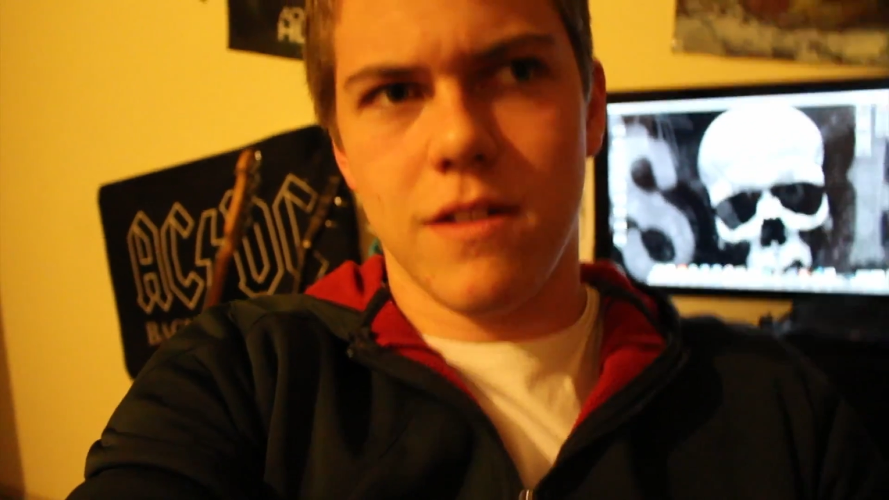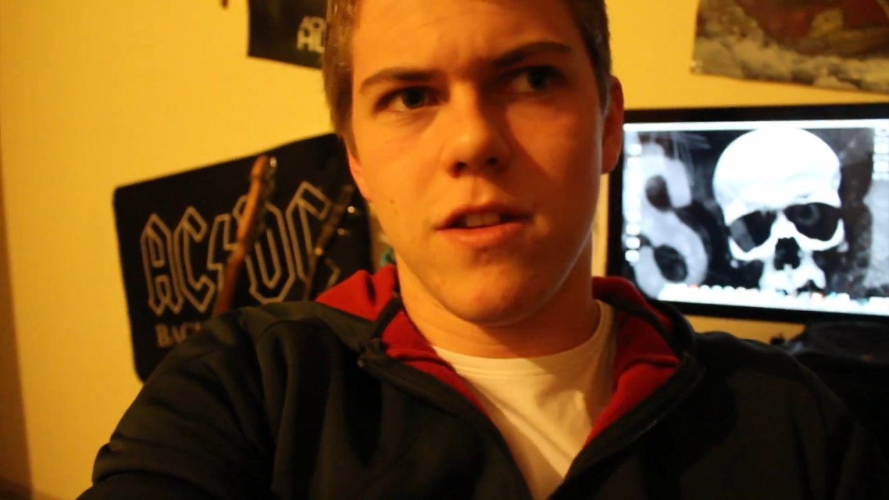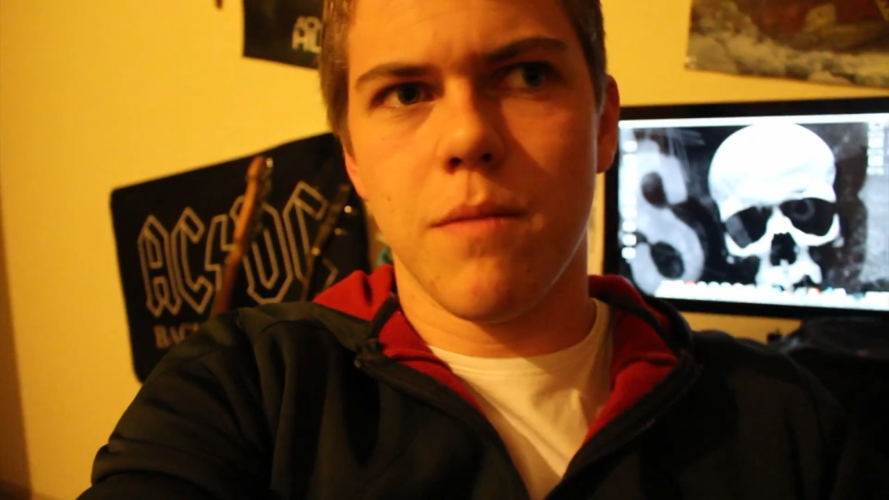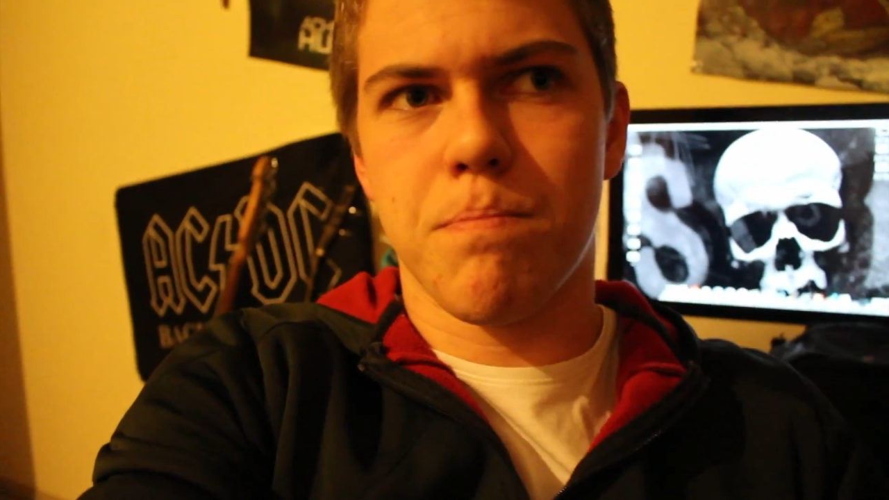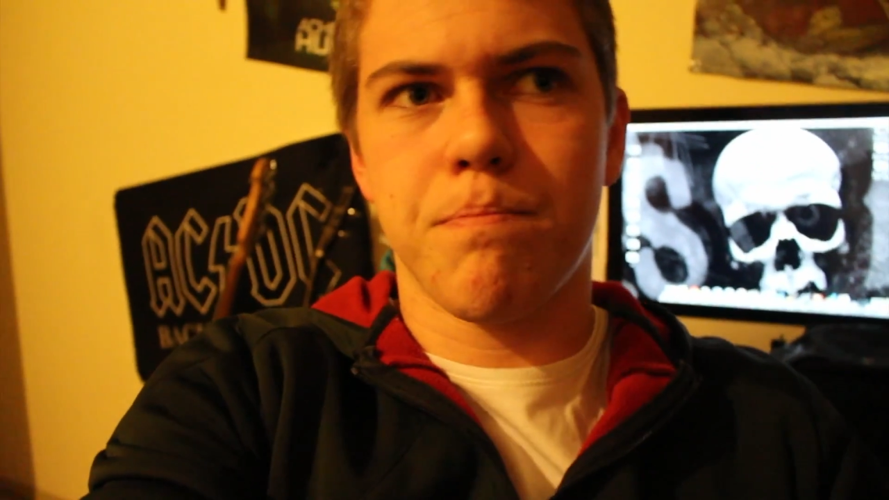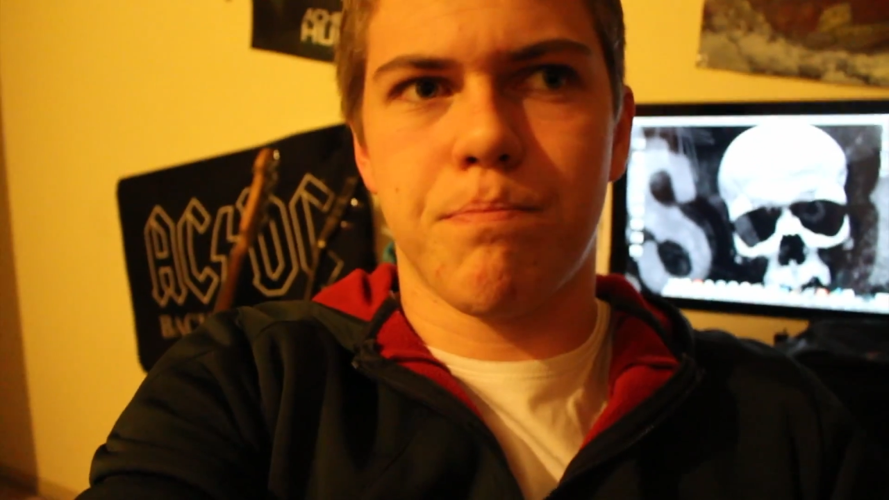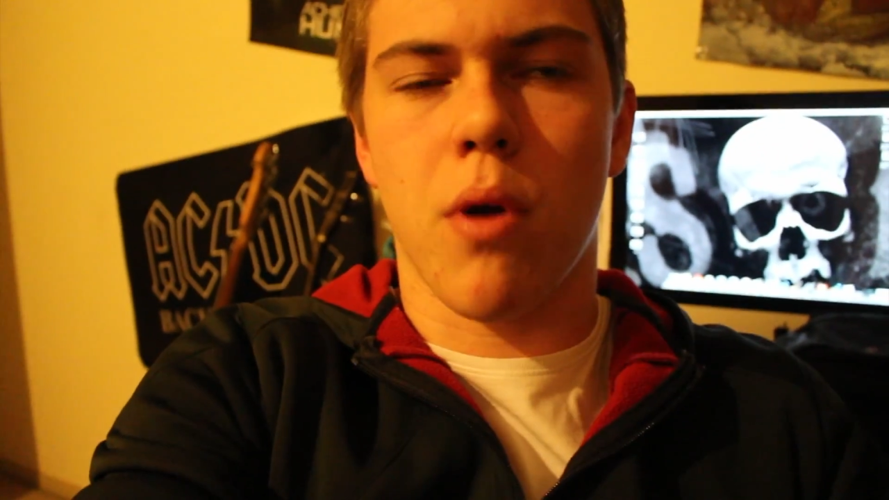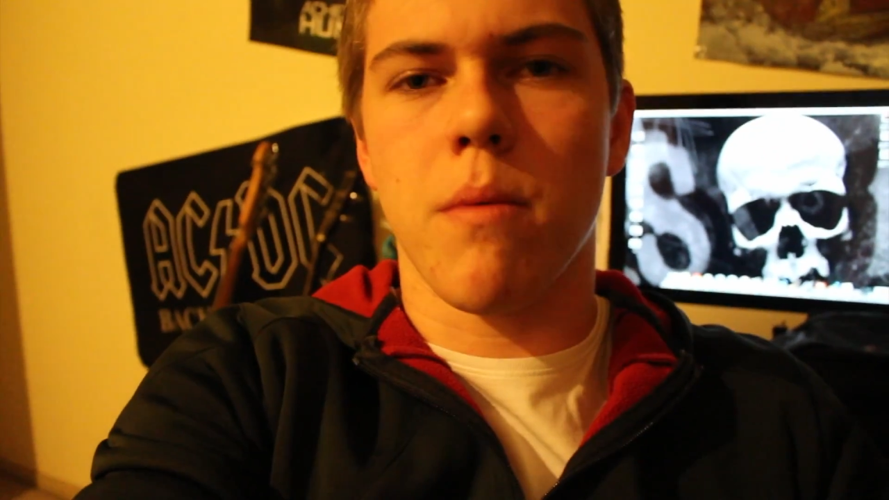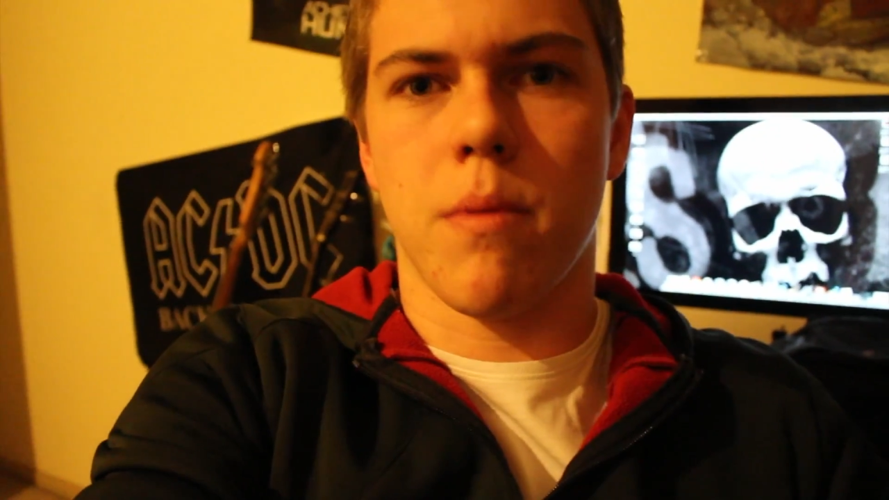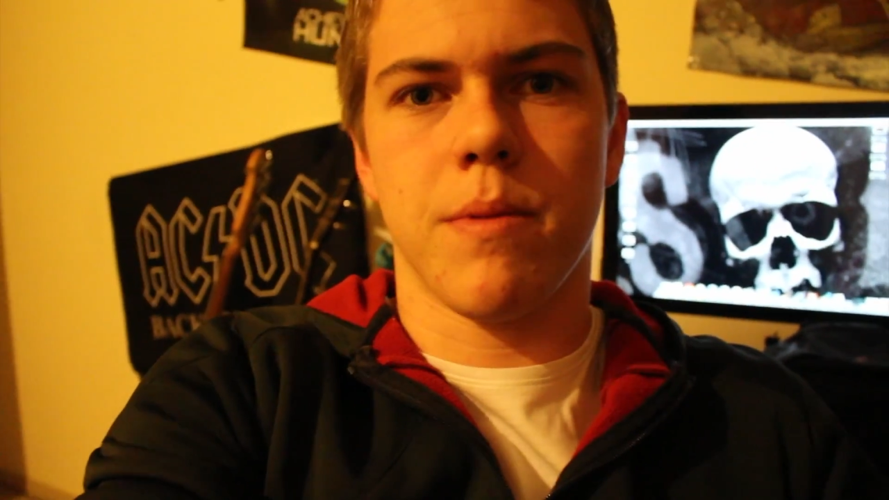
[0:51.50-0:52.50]
you
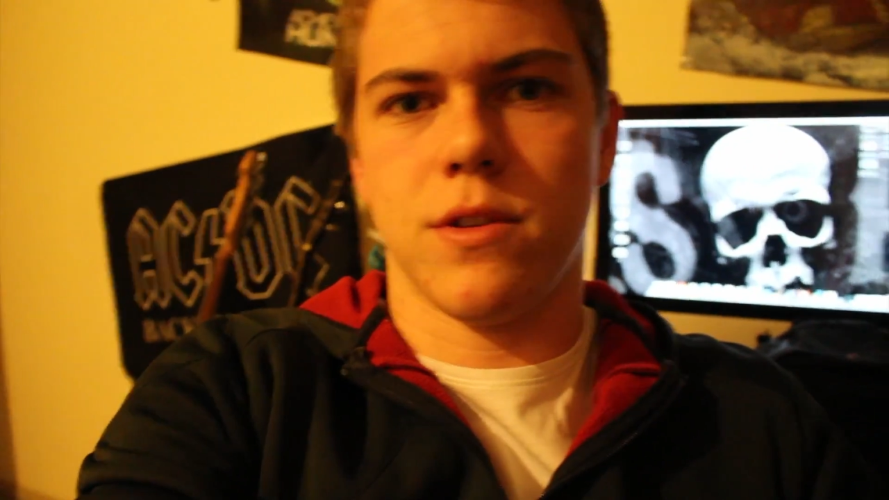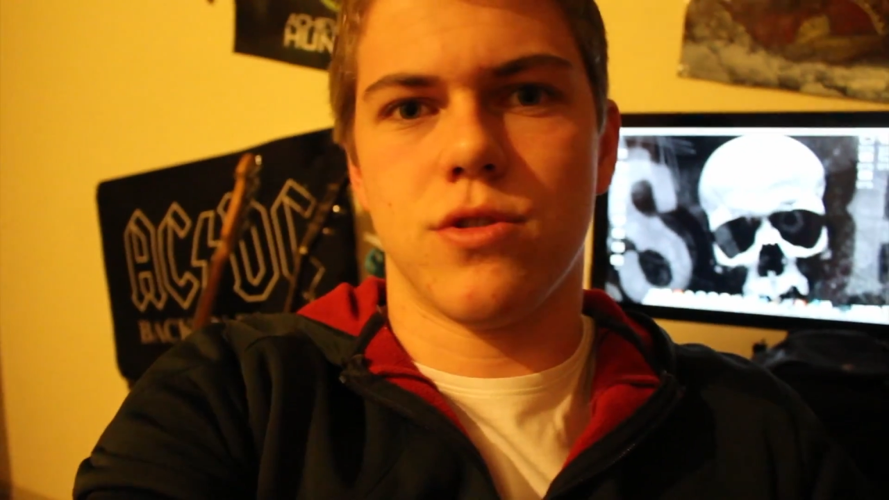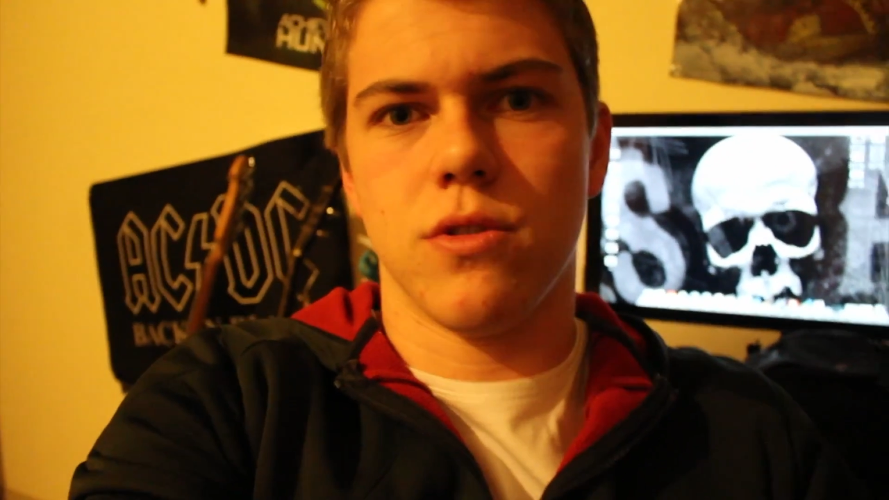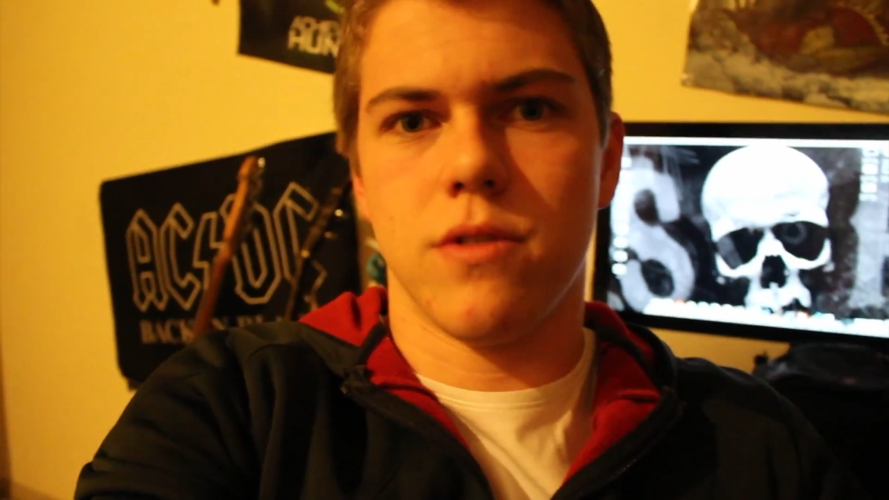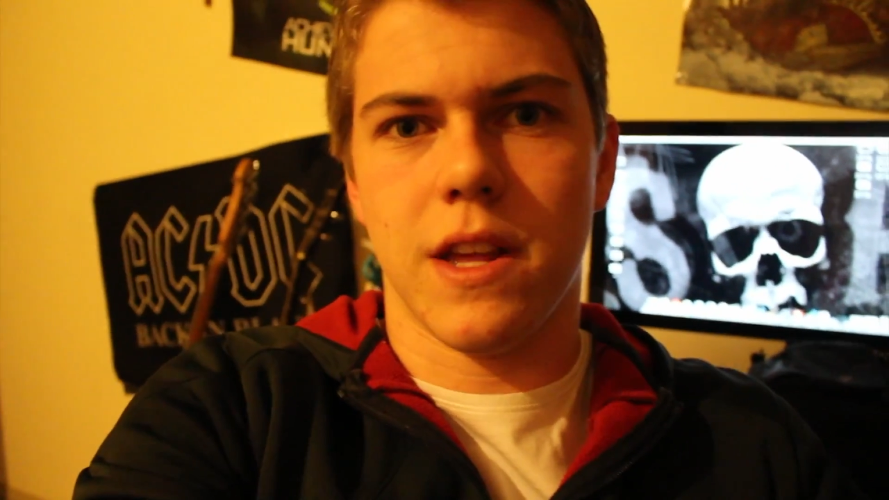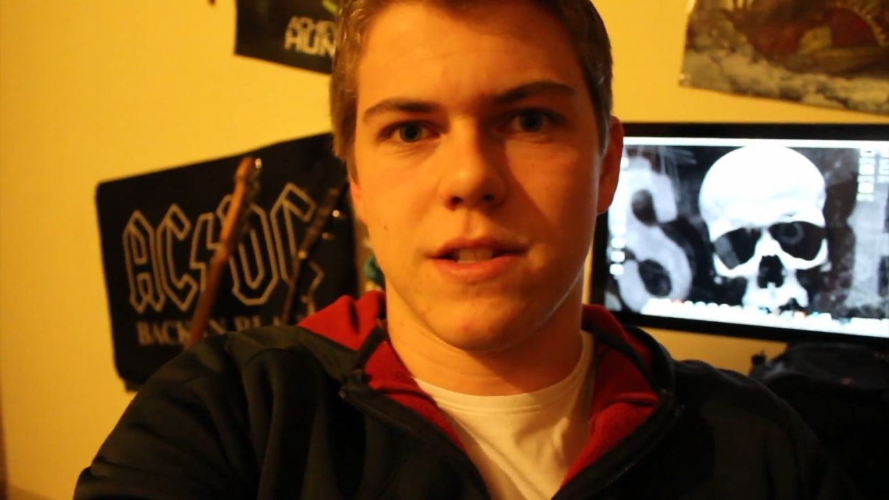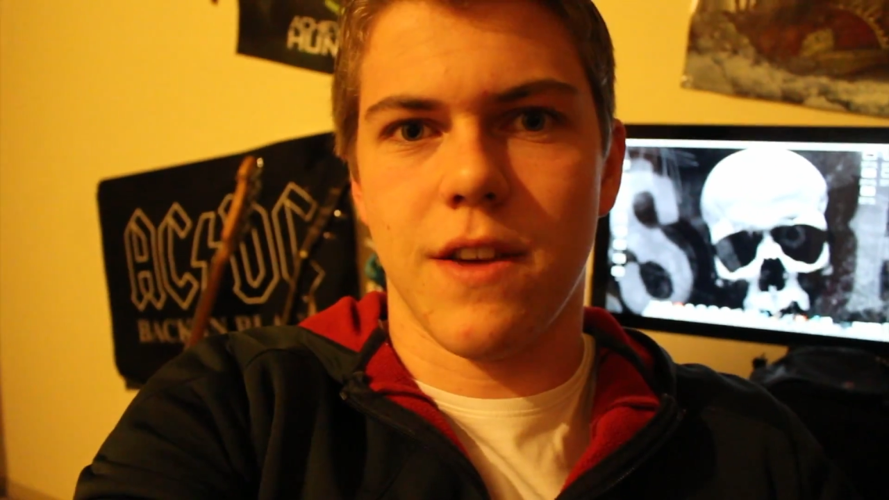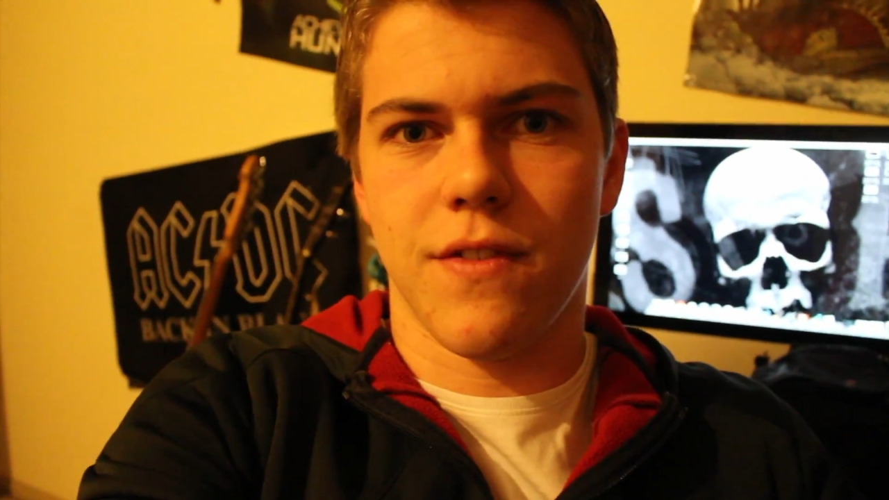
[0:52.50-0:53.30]
probably should that's